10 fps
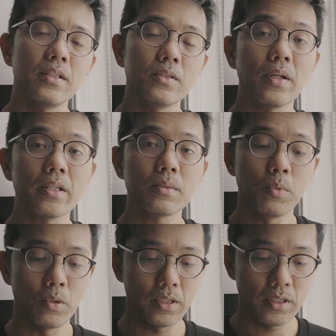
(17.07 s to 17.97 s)
Tonight's
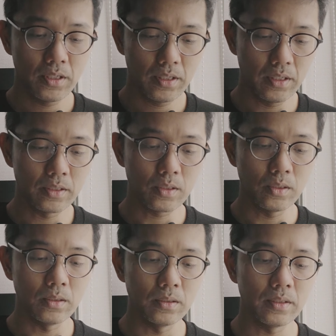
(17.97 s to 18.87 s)
book is
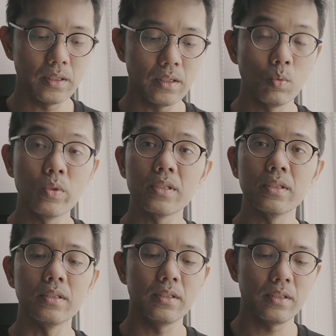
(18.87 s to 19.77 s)
called A
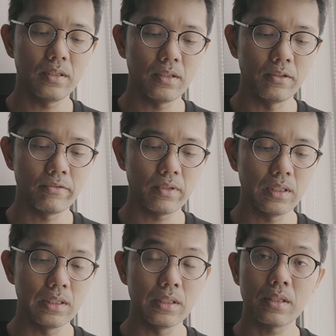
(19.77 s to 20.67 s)
Wizard of
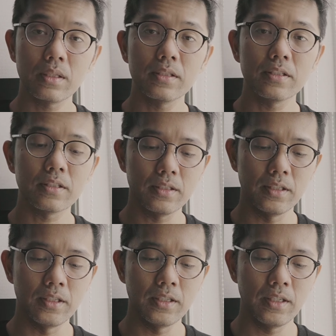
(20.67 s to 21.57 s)
Earth
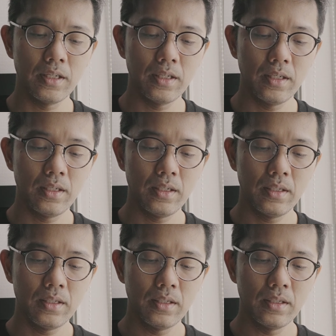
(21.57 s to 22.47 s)
Sea.
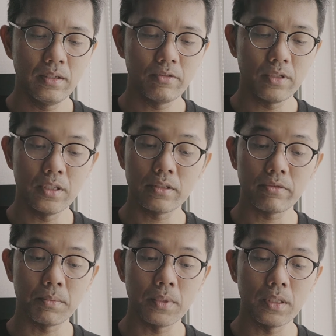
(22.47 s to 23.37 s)
It's
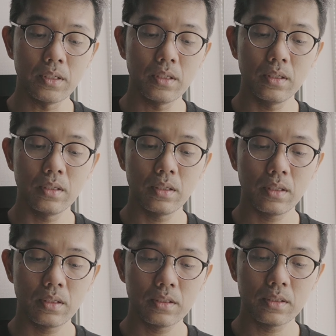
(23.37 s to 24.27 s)
from the
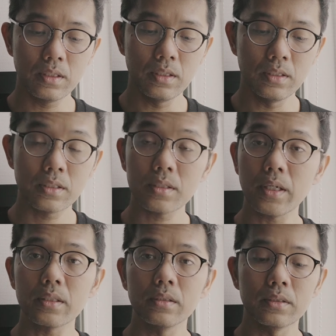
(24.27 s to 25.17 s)
Earthsea
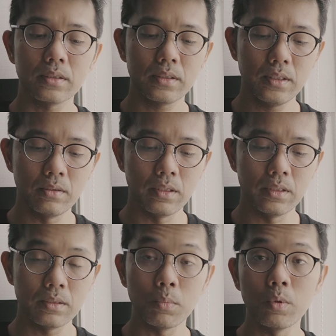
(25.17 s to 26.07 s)
Cycle
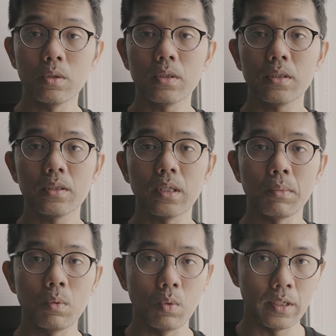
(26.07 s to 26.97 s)
Series, book
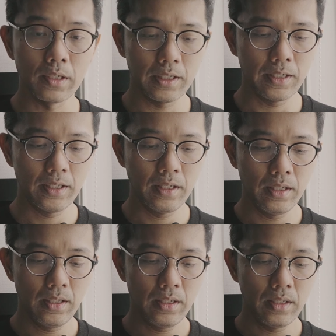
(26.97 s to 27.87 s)
number one.
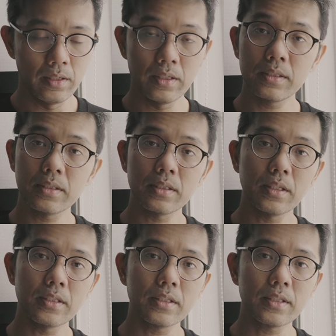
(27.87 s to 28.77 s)
This
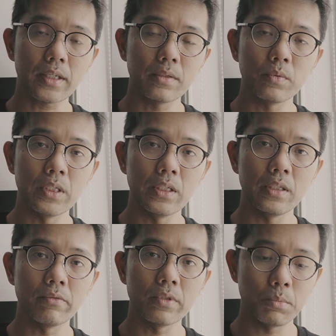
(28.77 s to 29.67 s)
is the second reading
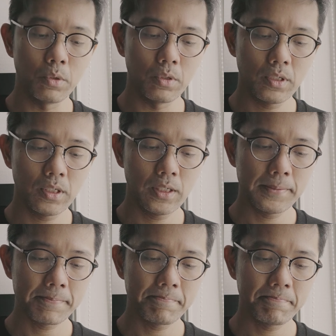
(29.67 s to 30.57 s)
of this book.
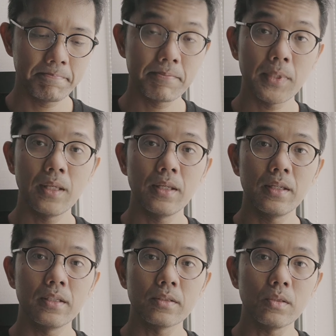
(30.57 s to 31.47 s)

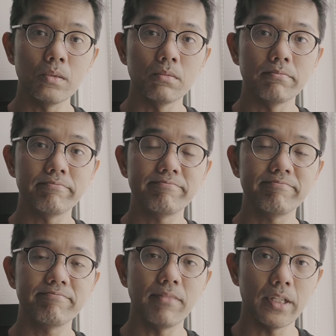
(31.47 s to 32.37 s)
So,
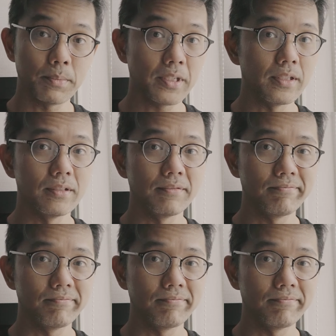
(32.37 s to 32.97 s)
let's begin.